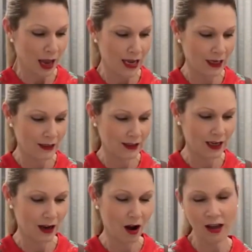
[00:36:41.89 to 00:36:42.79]
And
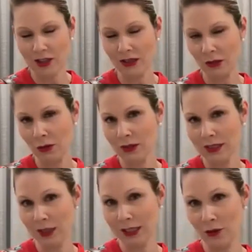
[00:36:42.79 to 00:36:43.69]
I just thought it was
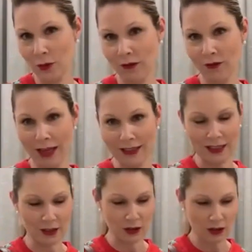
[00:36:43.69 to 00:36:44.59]
something a little bit
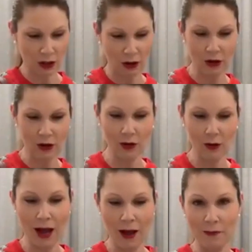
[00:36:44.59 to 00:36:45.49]
fancy to show
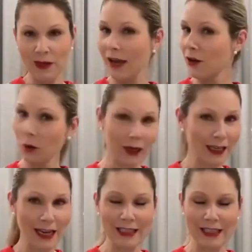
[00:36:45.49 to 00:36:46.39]
you, yet quick
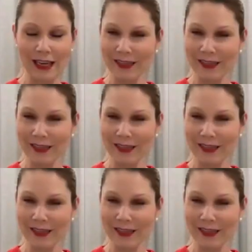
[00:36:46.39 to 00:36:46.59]
and easy.